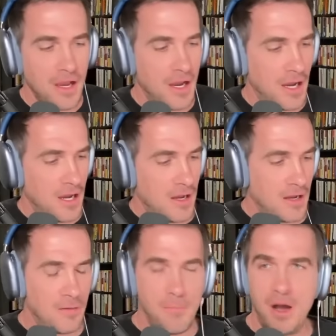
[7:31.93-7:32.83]

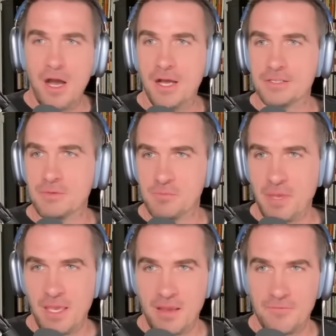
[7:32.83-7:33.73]
Hamas was
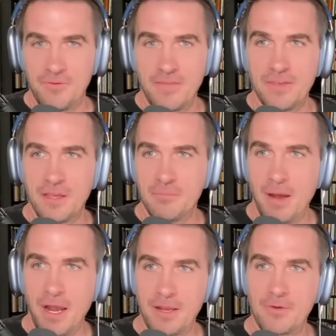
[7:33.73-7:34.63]
being funded
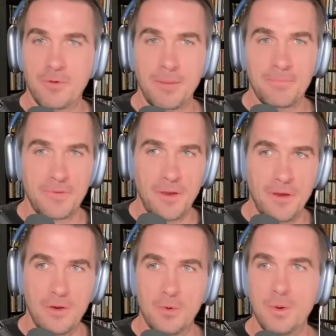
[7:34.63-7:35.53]
by
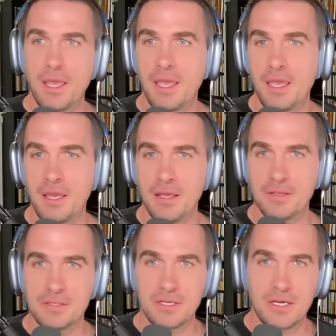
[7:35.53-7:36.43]
crypto
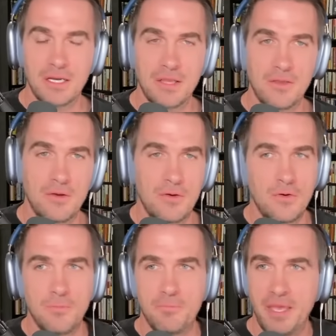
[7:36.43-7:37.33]
and the
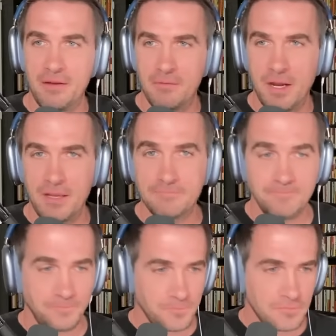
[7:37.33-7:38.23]
whole bit, right?
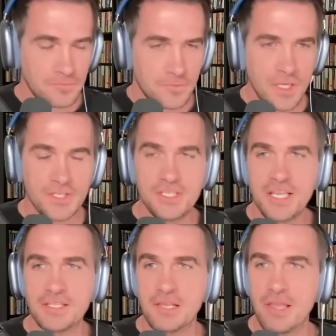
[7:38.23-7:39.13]
She
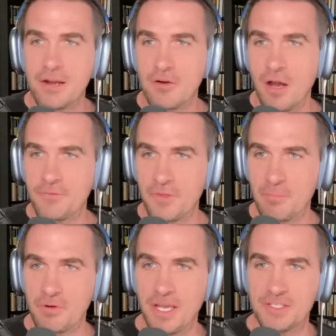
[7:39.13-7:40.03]
sends a letter off to the
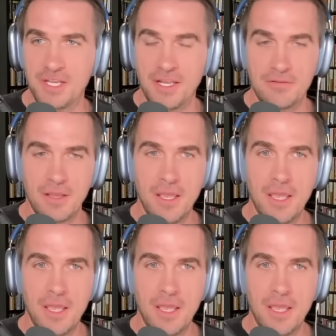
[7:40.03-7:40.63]
president,